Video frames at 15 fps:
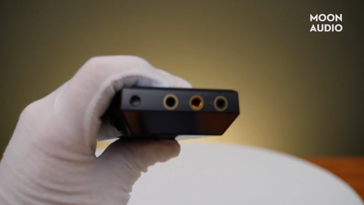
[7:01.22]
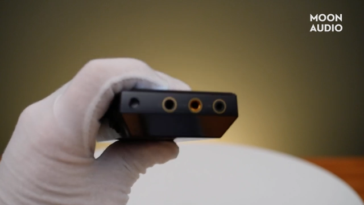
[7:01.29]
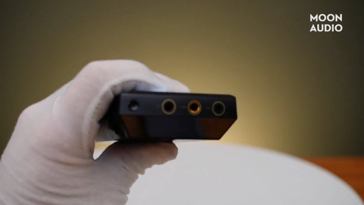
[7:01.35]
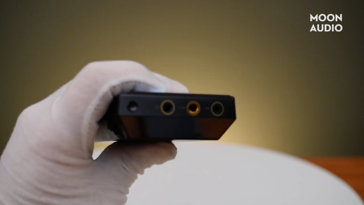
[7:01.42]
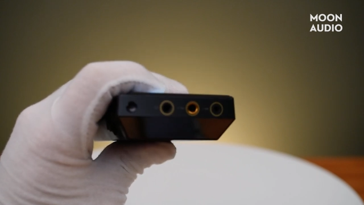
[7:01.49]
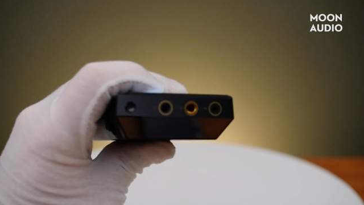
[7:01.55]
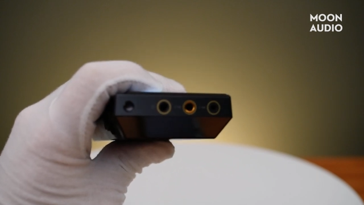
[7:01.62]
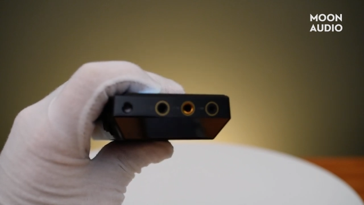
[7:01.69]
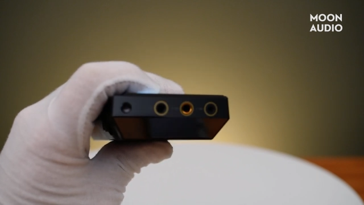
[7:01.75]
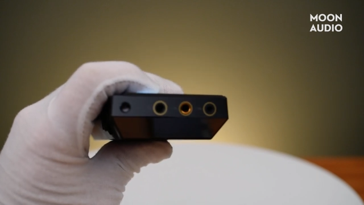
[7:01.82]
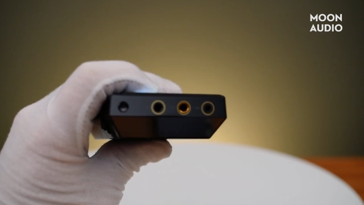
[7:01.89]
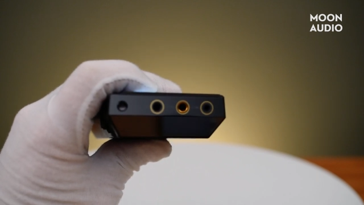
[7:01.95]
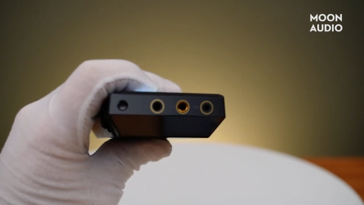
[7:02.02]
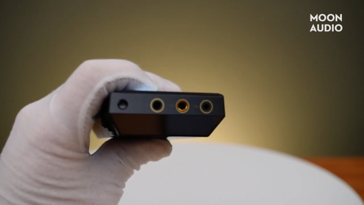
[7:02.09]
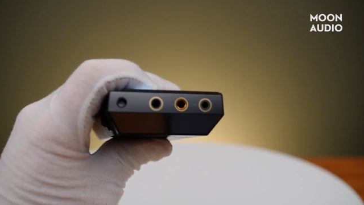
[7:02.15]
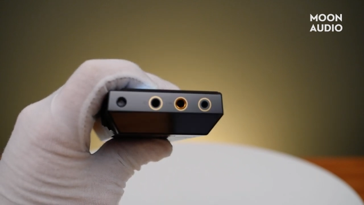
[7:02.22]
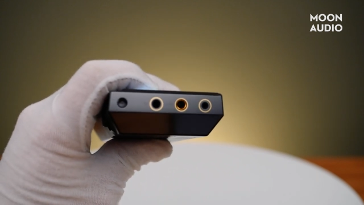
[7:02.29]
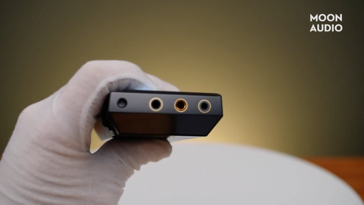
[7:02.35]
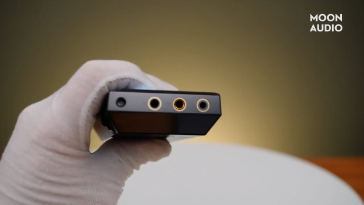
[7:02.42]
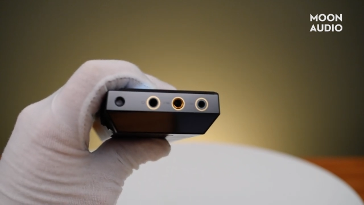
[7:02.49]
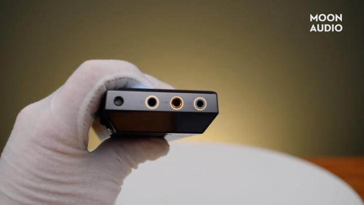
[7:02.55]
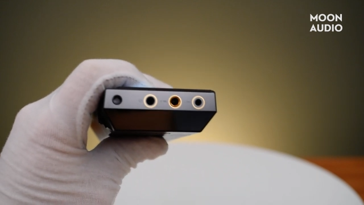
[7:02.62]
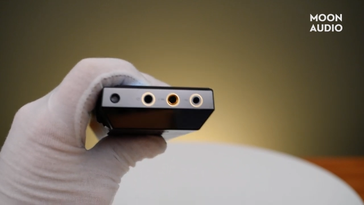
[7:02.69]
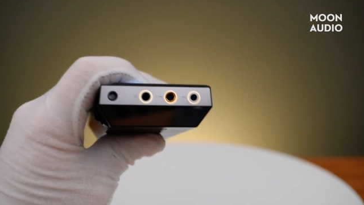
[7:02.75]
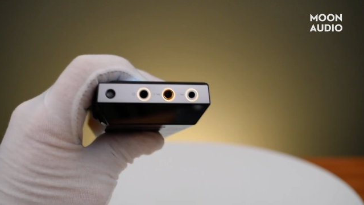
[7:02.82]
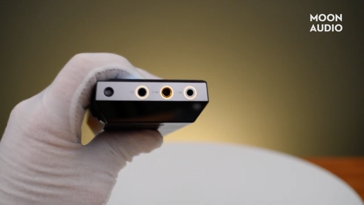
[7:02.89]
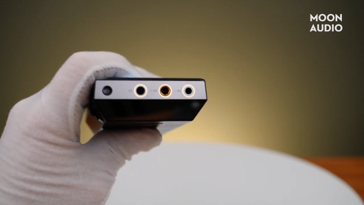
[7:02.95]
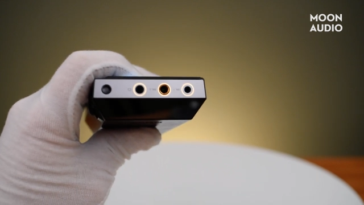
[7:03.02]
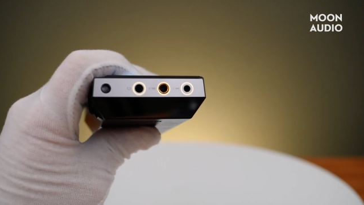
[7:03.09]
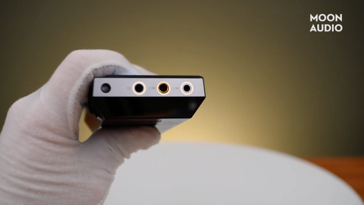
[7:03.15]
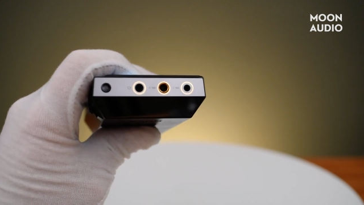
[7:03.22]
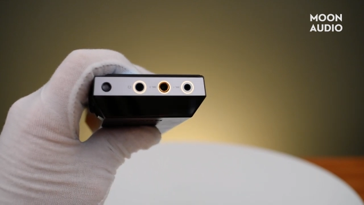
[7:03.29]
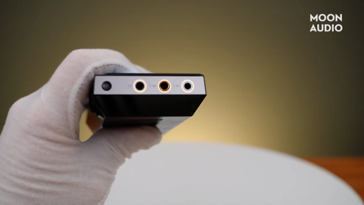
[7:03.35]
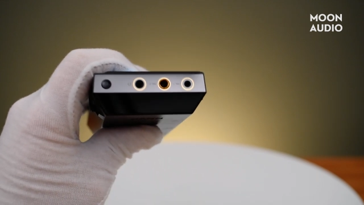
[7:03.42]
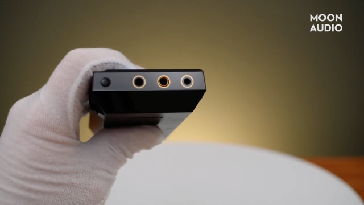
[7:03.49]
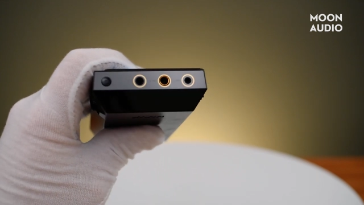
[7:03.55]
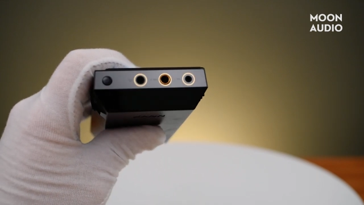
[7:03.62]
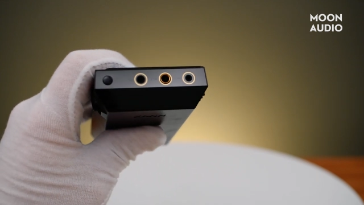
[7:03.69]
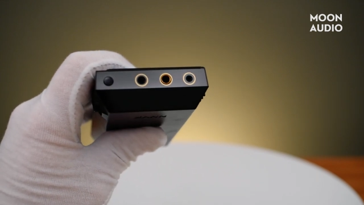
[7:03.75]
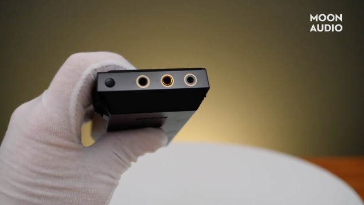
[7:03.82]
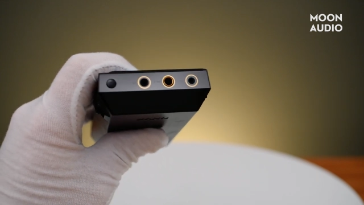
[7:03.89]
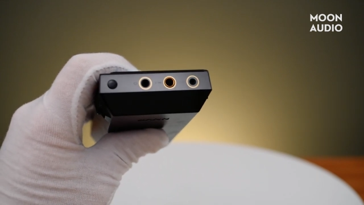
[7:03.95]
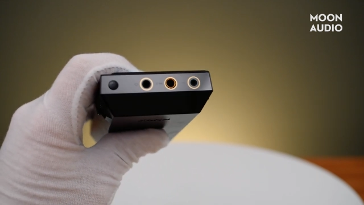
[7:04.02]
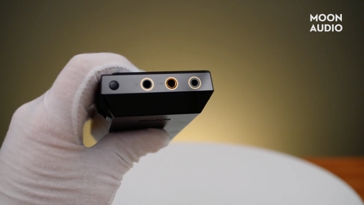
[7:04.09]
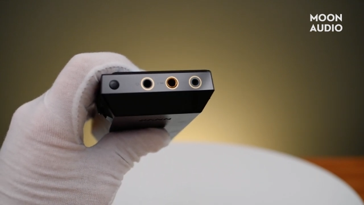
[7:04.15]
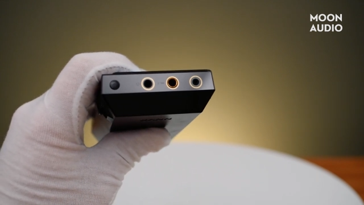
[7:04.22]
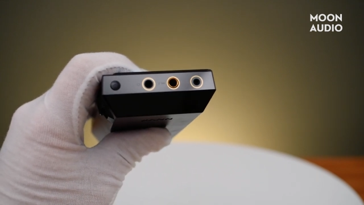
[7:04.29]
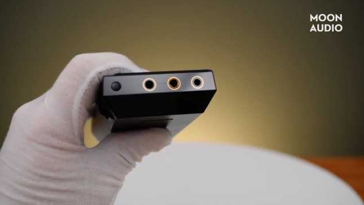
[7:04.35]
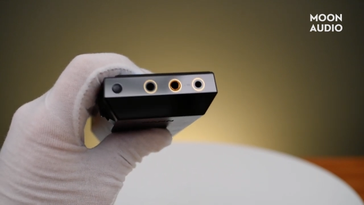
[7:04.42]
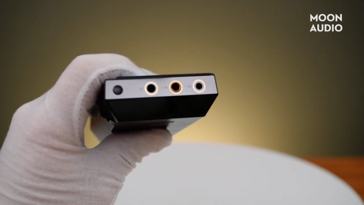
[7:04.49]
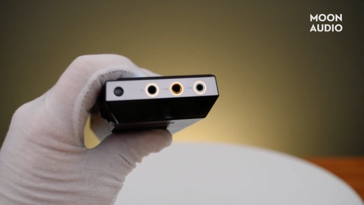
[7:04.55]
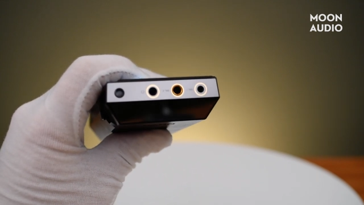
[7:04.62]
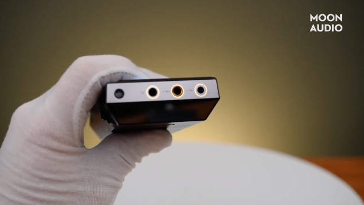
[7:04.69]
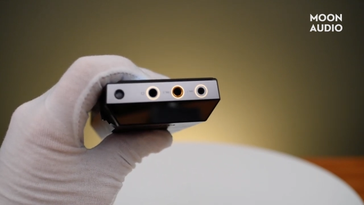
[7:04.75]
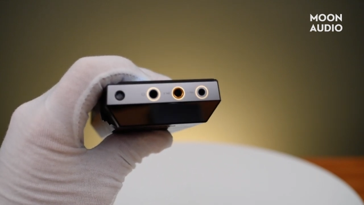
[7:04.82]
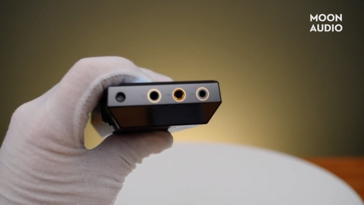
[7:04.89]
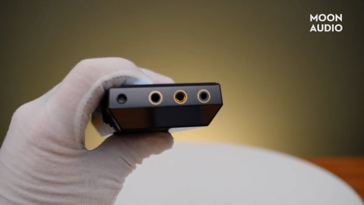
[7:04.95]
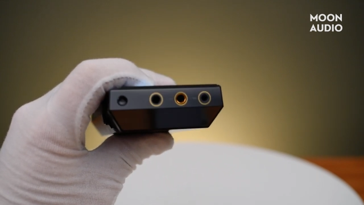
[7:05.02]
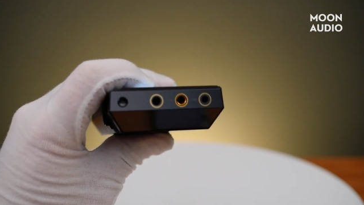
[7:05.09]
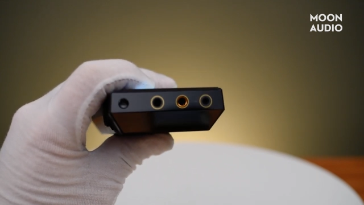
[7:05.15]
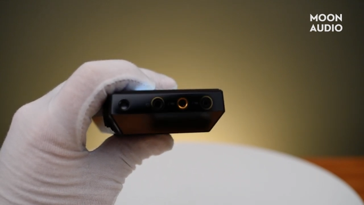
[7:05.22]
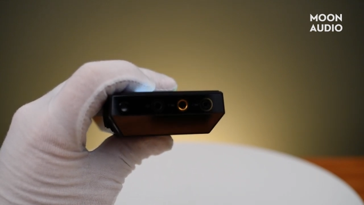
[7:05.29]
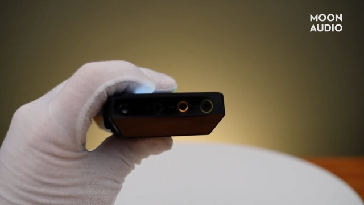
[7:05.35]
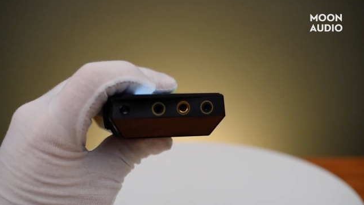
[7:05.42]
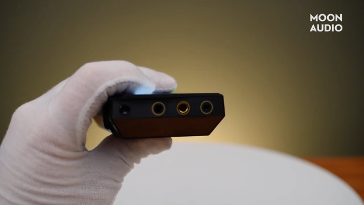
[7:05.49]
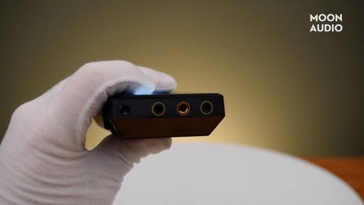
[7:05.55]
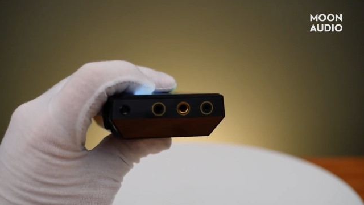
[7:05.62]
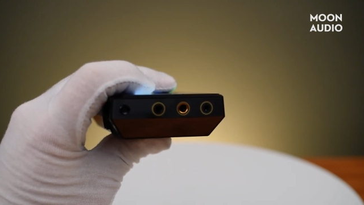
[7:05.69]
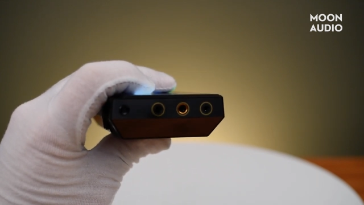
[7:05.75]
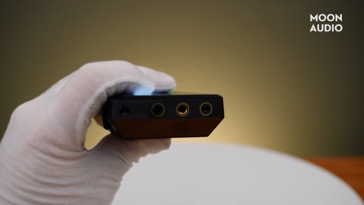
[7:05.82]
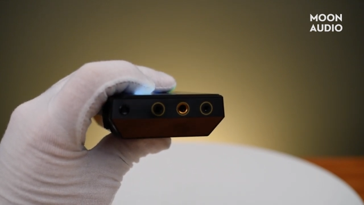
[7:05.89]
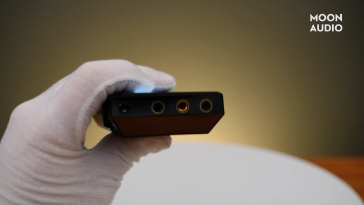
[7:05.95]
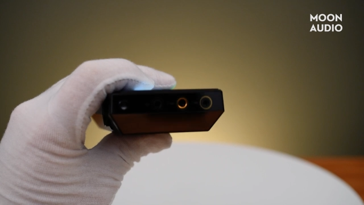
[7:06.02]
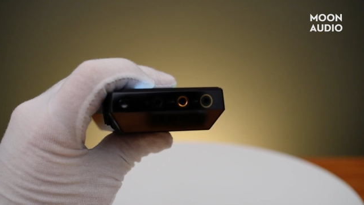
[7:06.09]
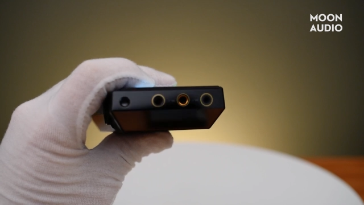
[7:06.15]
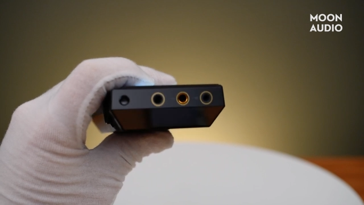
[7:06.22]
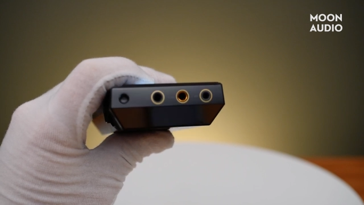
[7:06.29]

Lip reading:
Nobody's mouth can be seen.